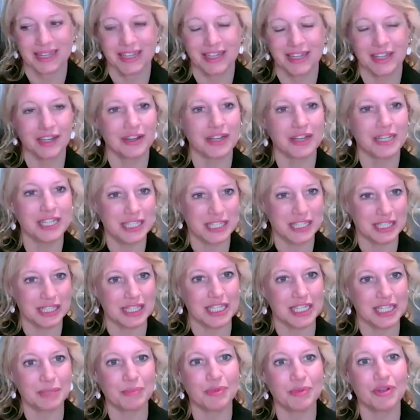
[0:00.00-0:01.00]
you know,
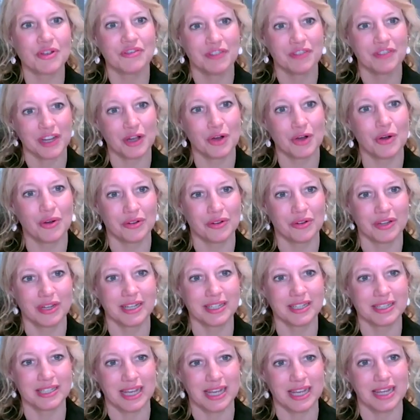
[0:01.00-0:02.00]
he's moving on,
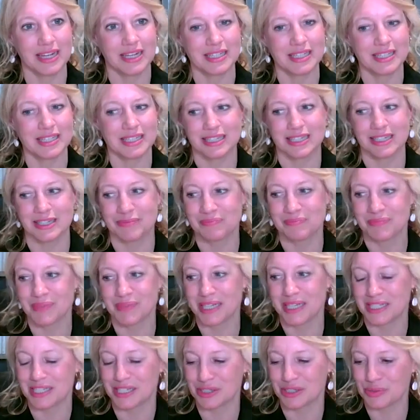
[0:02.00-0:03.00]
and it's a
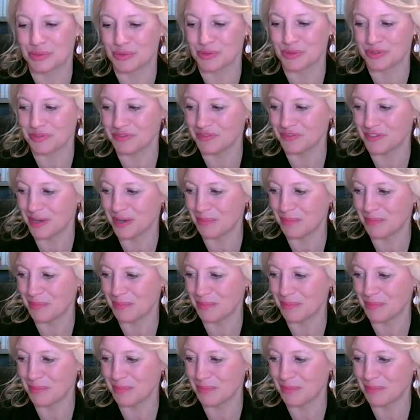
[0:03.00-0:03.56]
sort of